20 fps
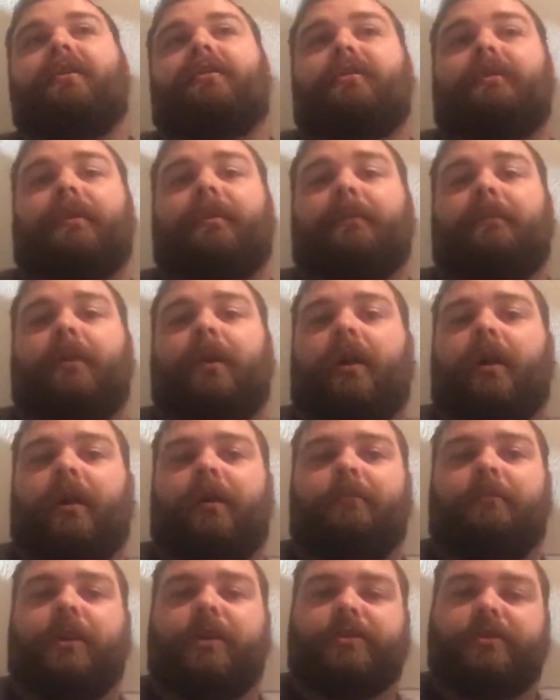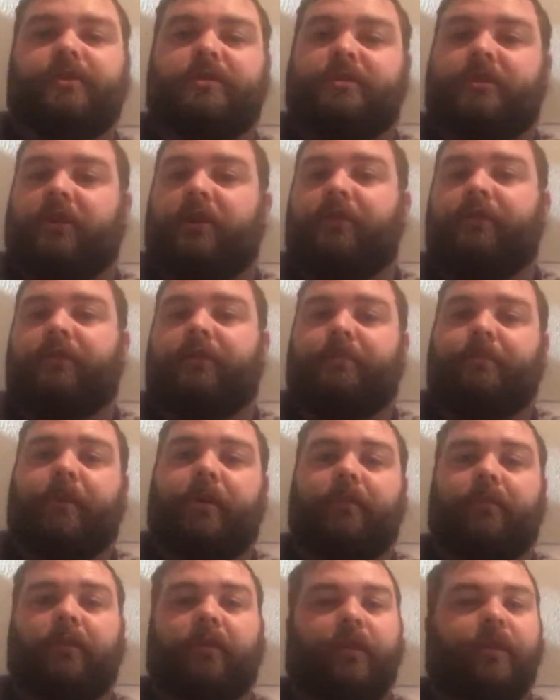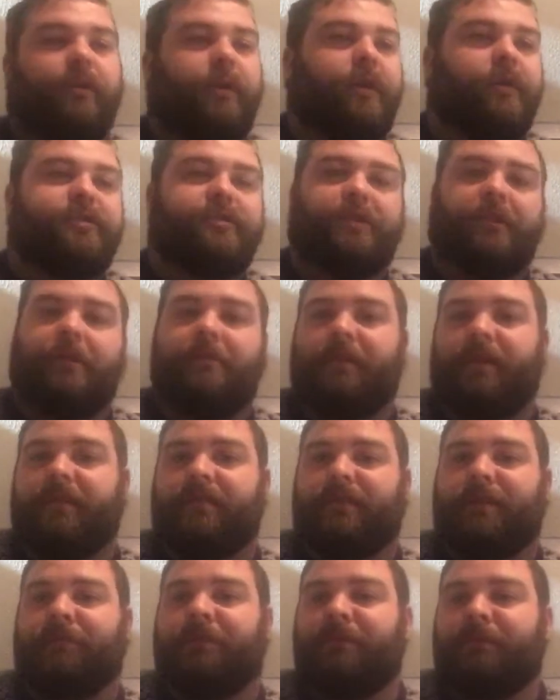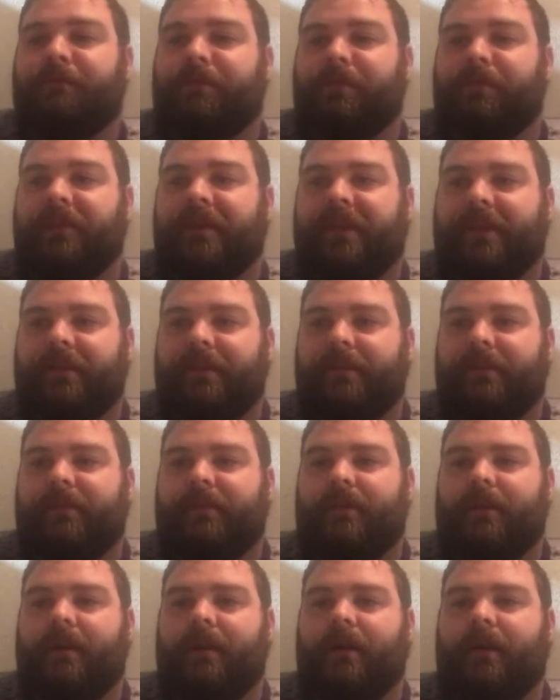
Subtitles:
Marchessault has played really well, so he might step up for Vegas.